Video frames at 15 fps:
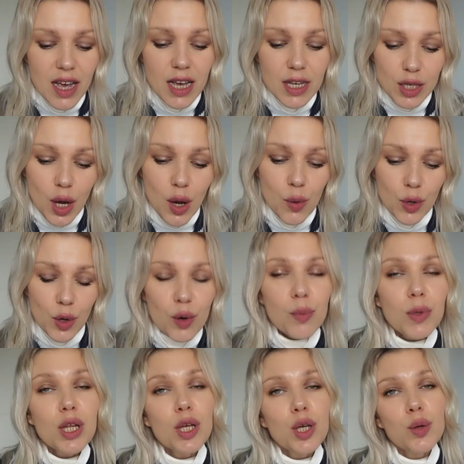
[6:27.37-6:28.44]
So
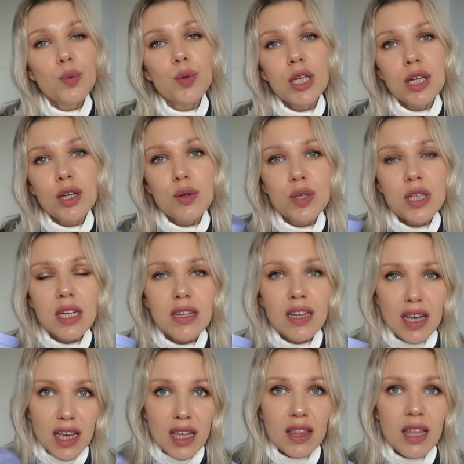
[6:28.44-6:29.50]
normally you would use it
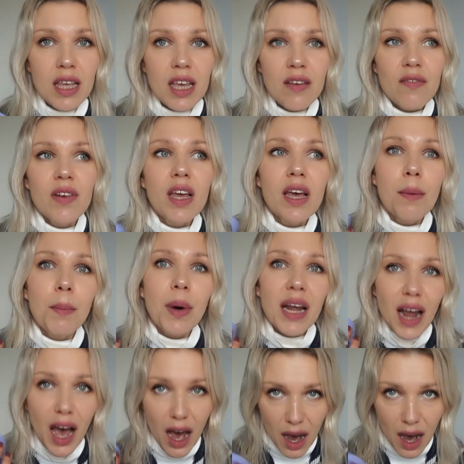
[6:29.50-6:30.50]
in the evening, but